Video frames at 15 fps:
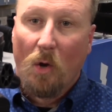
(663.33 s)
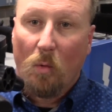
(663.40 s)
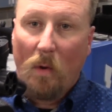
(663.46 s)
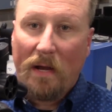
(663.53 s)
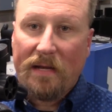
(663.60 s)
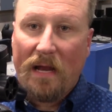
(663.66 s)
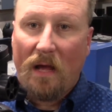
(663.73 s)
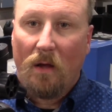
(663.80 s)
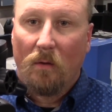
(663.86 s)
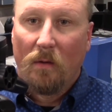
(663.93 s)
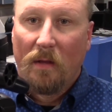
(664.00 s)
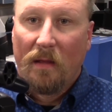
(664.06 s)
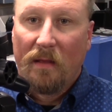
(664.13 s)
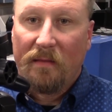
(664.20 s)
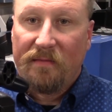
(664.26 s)
Right now,
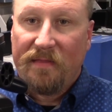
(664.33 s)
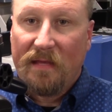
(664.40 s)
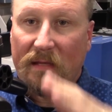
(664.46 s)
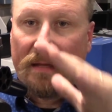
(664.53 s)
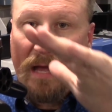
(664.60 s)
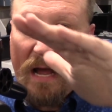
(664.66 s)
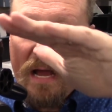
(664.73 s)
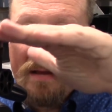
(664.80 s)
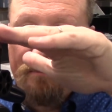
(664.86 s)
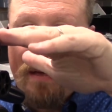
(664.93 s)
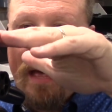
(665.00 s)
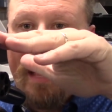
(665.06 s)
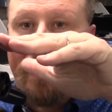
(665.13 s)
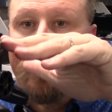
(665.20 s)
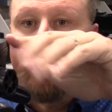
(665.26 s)
the
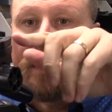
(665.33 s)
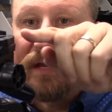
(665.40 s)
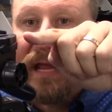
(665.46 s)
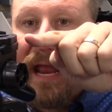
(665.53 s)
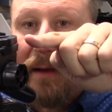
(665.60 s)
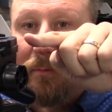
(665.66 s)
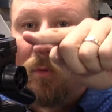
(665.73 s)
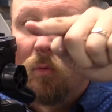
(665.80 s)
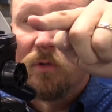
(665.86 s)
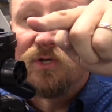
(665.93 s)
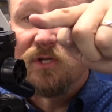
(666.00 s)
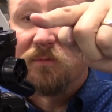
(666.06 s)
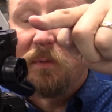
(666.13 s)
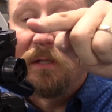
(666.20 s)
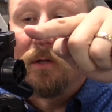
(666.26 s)
iPad or the camera would
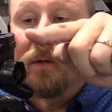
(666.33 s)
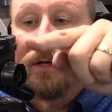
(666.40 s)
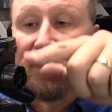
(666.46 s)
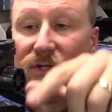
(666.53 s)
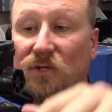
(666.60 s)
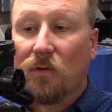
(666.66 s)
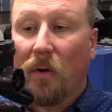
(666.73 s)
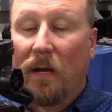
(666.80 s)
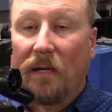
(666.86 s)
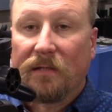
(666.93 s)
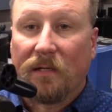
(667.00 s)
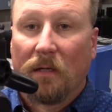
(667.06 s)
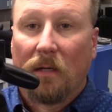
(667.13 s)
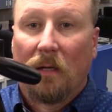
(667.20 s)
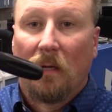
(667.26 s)
just be looking
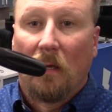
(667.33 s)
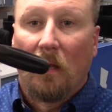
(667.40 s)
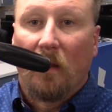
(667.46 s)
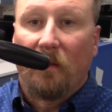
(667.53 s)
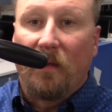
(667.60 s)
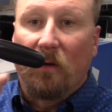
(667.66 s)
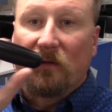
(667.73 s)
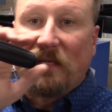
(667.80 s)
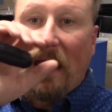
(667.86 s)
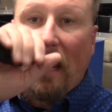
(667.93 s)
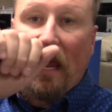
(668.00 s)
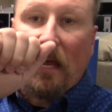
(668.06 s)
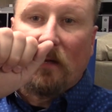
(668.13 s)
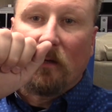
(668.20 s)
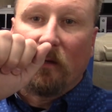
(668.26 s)
straight. There's a
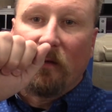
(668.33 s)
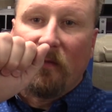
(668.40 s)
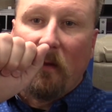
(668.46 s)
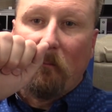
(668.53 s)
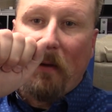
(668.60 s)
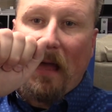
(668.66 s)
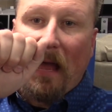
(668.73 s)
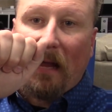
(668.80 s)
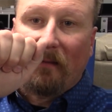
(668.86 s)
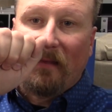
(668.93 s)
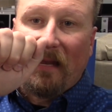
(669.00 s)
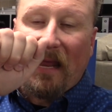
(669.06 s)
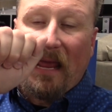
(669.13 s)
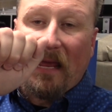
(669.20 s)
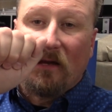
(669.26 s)
handle in the back.
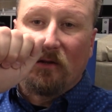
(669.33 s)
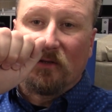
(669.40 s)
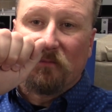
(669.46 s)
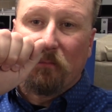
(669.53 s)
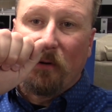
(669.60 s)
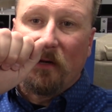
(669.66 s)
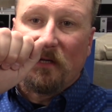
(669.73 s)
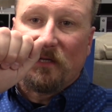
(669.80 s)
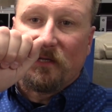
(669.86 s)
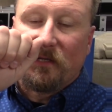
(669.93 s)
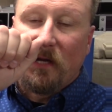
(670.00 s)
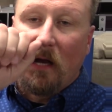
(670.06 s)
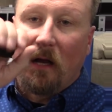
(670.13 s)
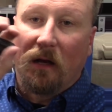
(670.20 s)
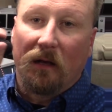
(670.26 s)
That handle is pretty
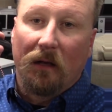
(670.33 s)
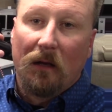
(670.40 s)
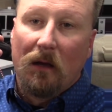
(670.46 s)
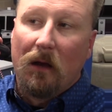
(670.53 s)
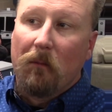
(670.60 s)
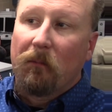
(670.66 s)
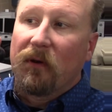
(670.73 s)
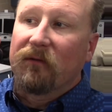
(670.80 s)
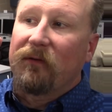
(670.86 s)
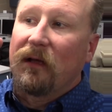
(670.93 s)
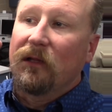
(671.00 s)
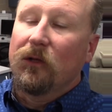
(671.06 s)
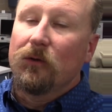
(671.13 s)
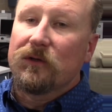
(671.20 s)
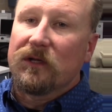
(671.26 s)
snug, but if I
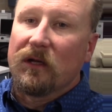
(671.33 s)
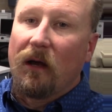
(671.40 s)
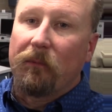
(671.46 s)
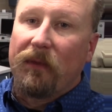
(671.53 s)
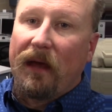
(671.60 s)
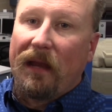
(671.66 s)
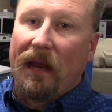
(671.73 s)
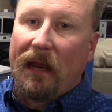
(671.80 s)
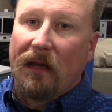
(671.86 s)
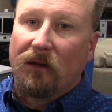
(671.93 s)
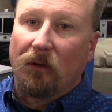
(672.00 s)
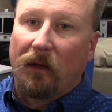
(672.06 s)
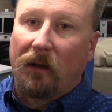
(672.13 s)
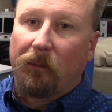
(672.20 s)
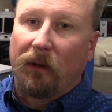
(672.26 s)
loosen up that
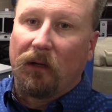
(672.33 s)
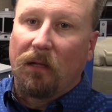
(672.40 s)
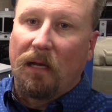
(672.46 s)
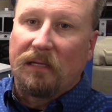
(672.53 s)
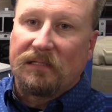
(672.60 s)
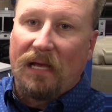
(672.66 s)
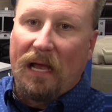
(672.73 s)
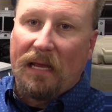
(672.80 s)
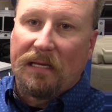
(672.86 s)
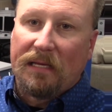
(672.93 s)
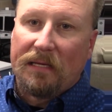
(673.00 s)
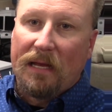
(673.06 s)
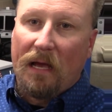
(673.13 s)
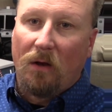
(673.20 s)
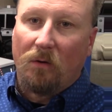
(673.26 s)
handle, I realize I
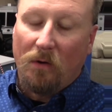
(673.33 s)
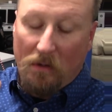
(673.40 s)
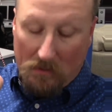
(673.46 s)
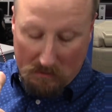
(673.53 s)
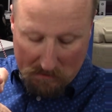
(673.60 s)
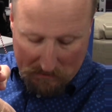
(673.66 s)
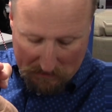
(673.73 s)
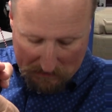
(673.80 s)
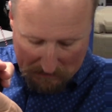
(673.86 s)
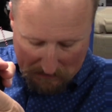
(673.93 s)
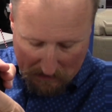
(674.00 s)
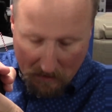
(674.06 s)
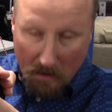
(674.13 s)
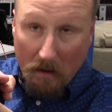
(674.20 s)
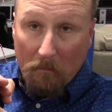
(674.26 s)
can now go
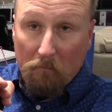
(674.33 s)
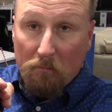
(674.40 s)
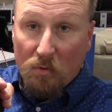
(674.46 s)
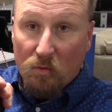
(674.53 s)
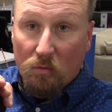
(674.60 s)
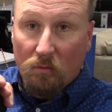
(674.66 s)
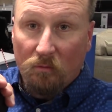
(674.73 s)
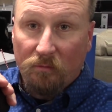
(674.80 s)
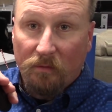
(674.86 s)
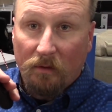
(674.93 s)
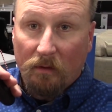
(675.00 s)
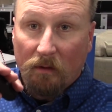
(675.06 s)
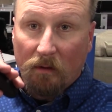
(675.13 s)
move